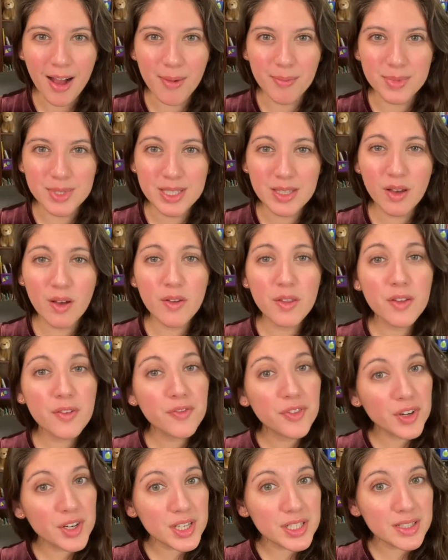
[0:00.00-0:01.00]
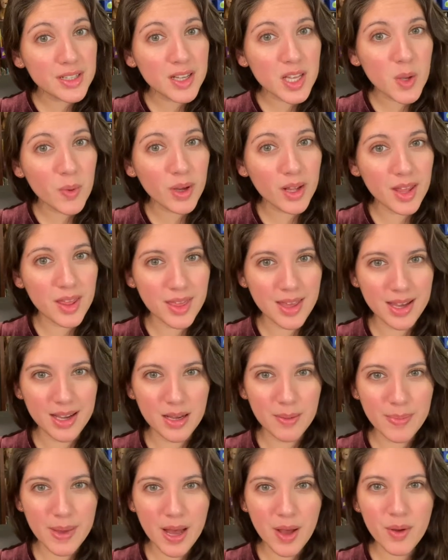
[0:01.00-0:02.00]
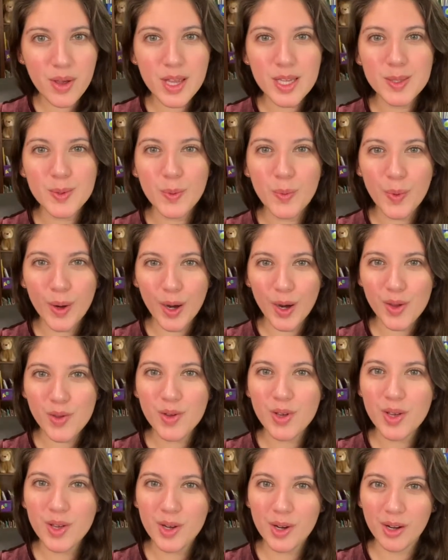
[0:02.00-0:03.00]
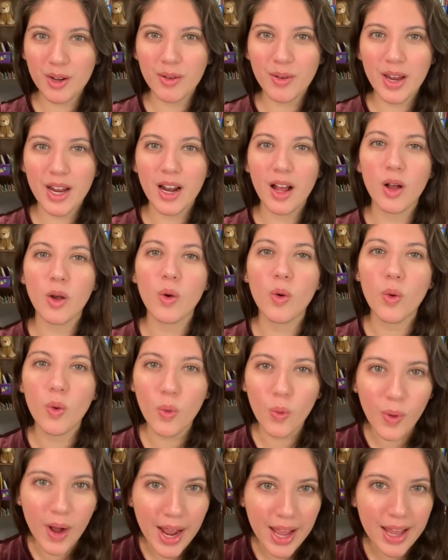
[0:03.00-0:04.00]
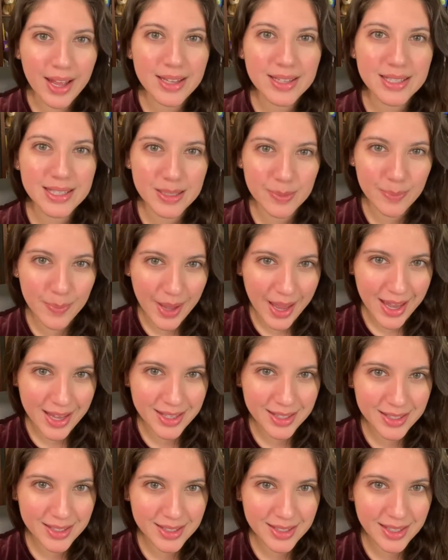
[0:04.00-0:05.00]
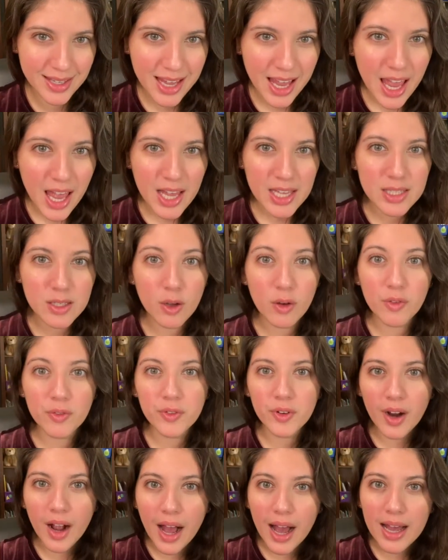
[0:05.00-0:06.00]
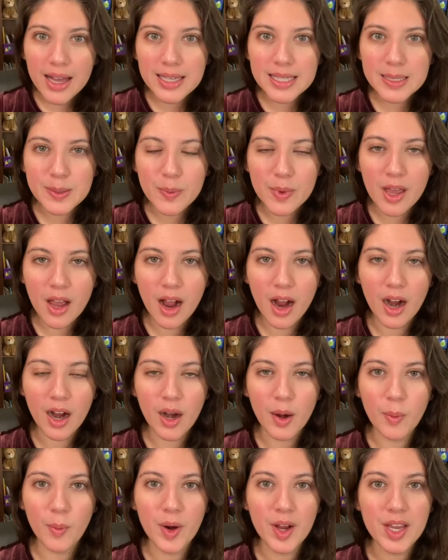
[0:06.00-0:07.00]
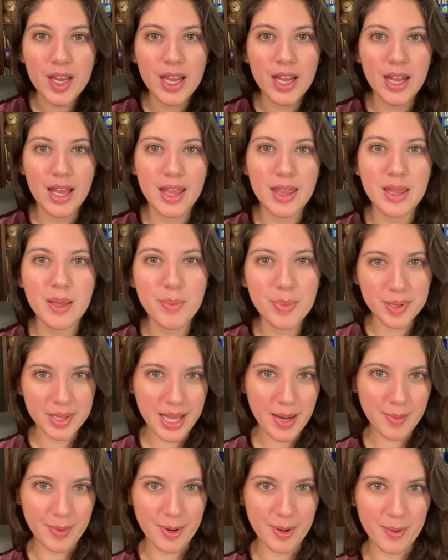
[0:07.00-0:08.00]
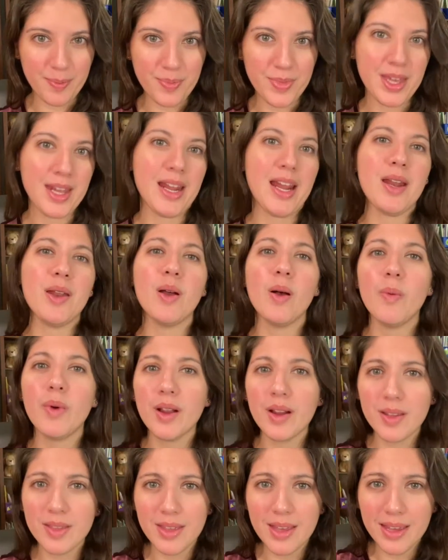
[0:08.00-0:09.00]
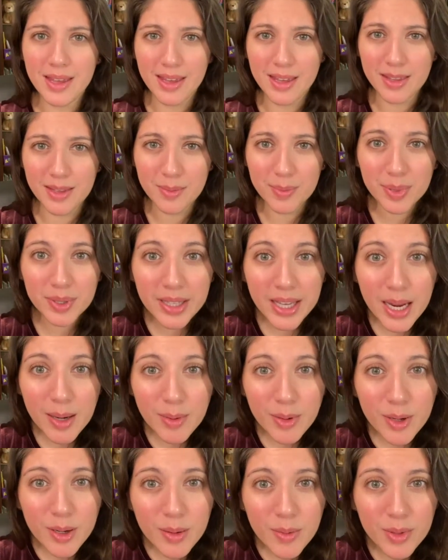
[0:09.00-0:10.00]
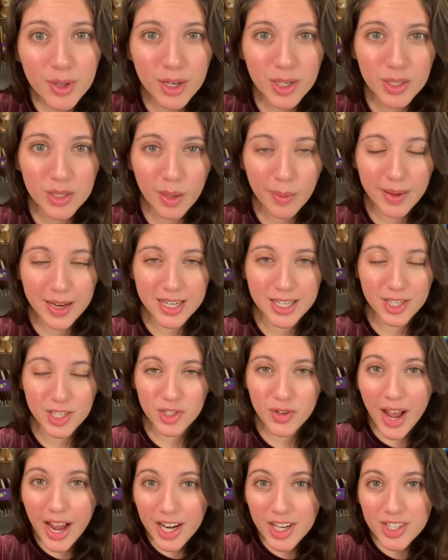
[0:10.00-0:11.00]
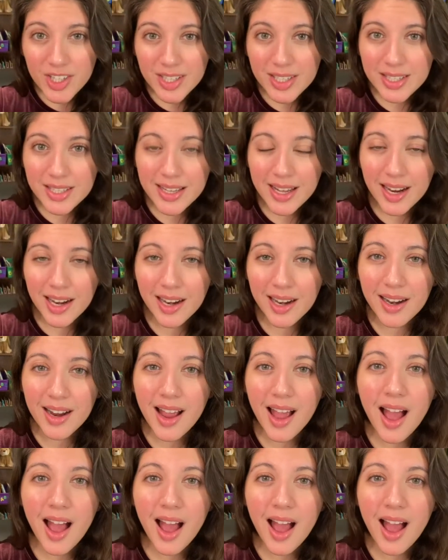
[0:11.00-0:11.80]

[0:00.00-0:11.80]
So the first thing you want to think about is where you can create a quiet space. So for us, we are working in the playroom, and I know what you're thinking. The playroom, there are so many distractions there.